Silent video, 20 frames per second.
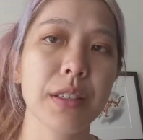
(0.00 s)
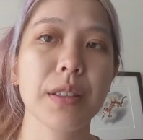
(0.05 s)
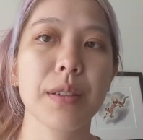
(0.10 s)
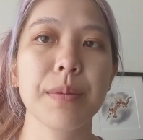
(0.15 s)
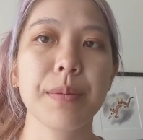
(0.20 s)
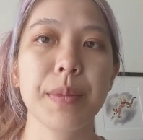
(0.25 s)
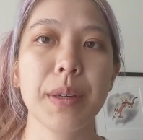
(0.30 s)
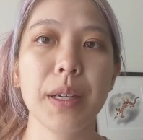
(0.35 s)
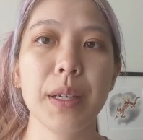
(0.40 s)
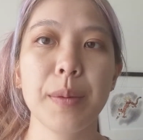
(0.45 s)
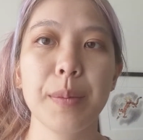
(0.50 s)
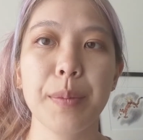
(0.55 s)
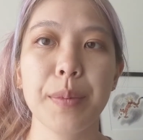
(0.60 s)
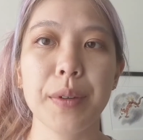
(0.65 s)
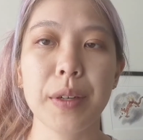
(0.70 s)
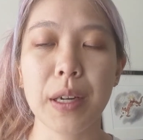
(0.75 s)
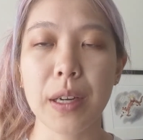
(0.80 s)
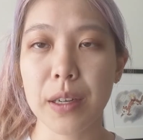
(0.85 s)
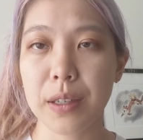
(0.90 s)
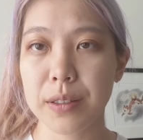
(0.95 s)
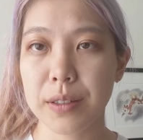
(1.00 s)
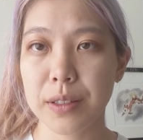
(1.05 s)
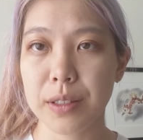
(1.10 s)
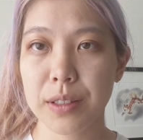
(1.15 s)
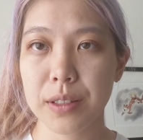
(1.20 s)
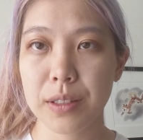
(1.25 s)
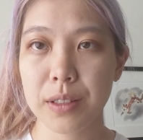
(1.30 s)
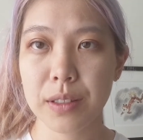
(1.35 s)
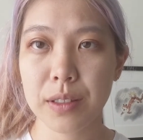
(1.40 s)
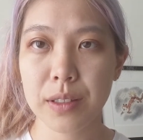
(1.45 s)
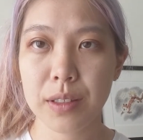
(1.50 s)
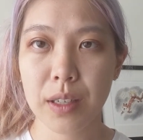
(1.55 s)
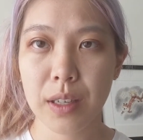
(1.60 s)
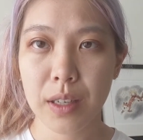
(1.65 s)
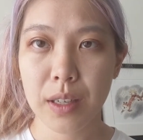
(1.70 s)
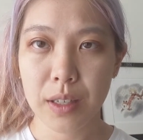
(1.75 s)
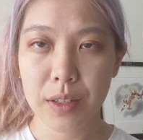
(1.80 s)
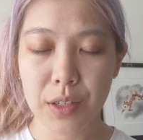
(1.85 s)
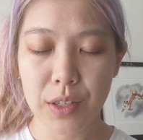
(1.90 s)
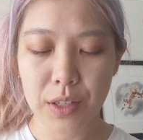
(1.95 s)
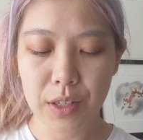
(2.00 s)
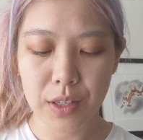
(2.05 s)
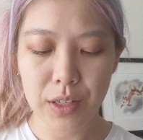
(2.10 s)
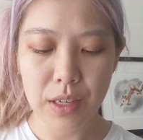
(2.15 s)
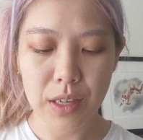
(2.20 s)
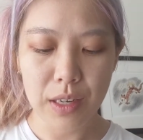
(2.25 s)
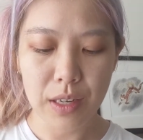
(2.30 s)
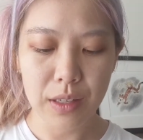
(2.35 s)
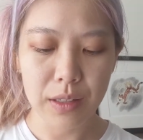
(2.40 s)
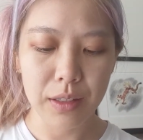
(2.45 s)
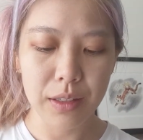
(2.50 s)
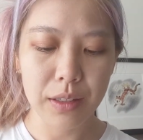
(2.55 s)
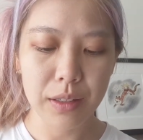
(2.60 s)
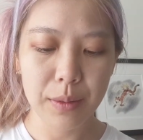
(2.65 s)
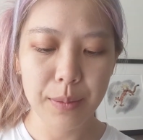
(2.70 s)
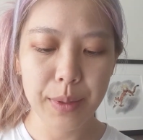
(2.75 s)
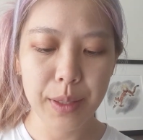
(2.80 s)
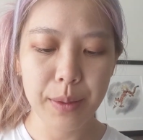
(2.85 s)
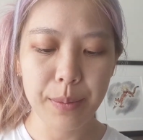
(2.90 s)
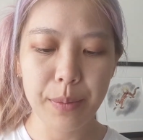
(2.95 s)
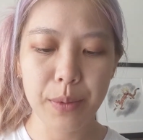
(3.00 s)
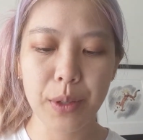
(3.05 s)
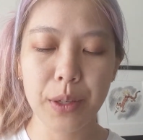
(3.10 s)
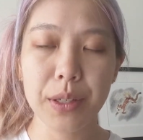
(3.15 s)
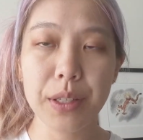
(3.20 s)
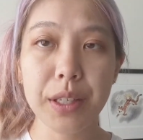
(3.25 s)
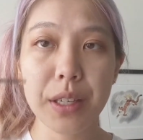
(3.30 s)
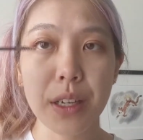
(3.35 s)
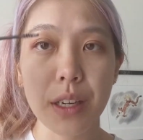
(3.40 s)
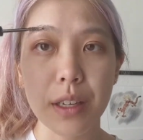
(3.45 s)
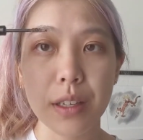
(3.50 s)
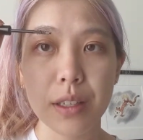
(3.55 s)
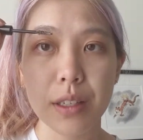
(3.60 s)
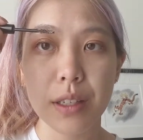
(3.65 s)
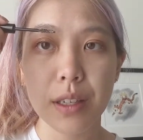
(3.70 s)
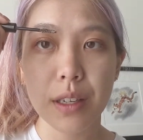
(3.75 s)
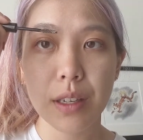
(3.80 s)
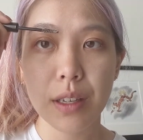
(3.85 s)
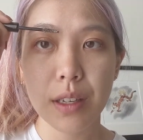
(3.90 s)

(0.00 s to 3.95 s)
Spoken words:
up my brows, just add a little bit more tint.